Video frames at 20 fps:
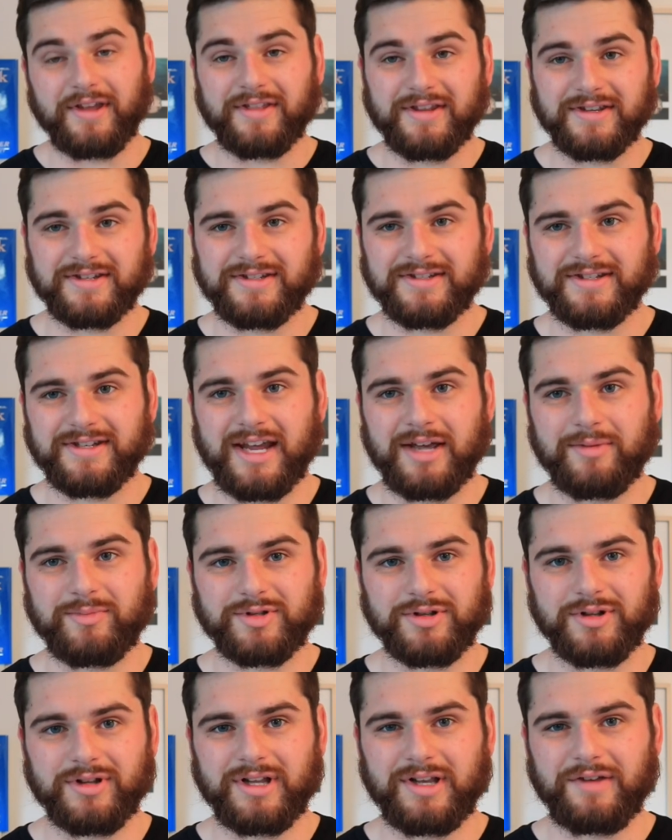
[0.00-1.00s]
think this is an
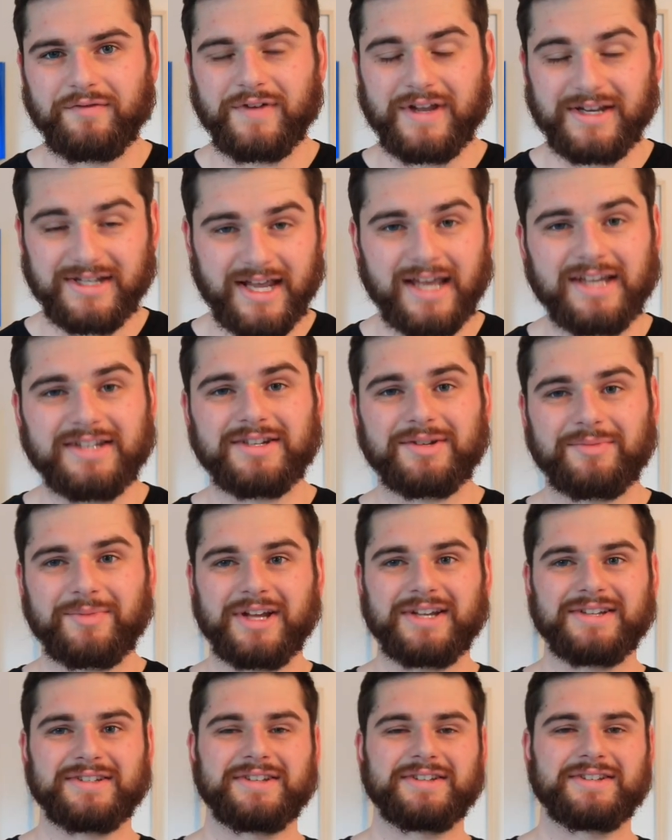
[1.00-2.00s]
absolutely fantastic
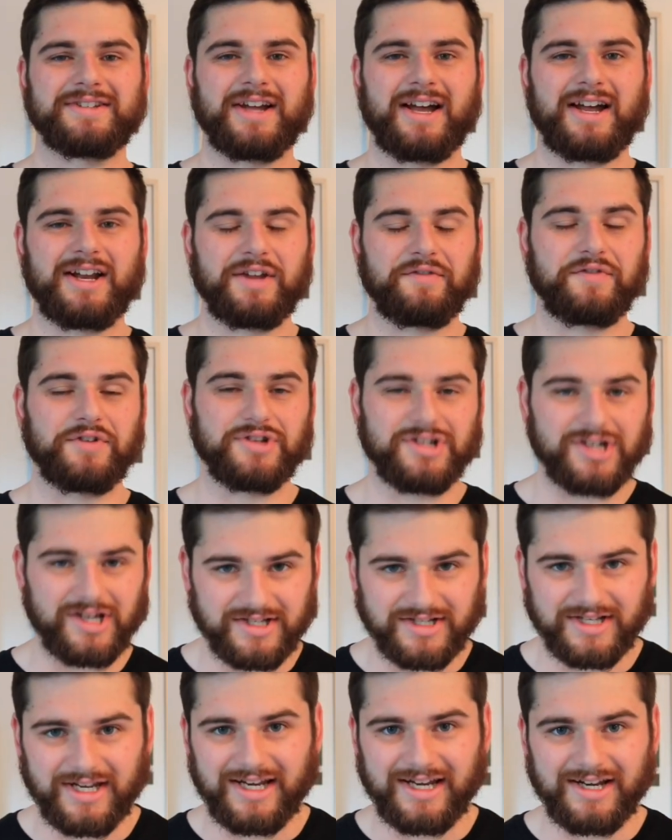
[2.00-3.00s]
place to start if you're
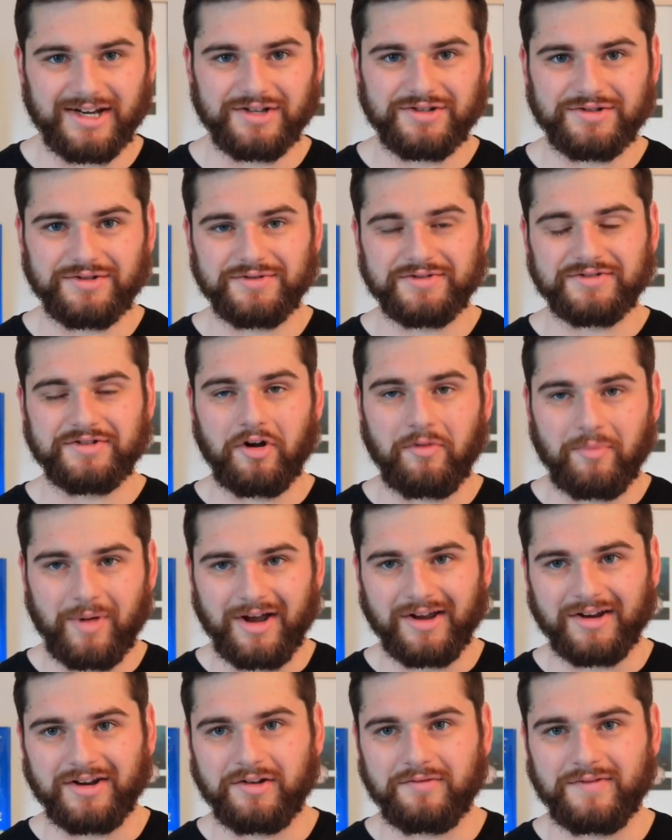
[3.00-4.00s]
just getting into stock
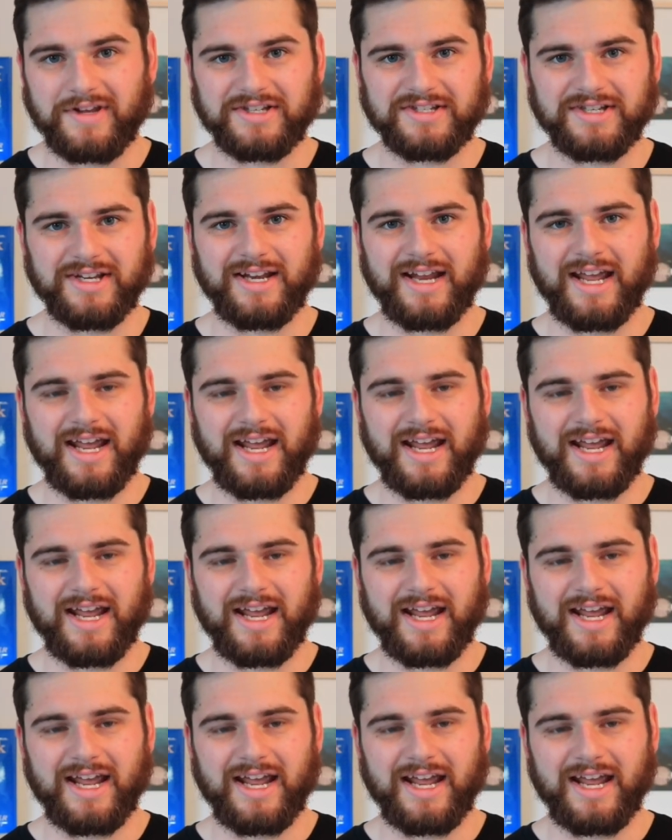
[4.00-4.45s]
market investing.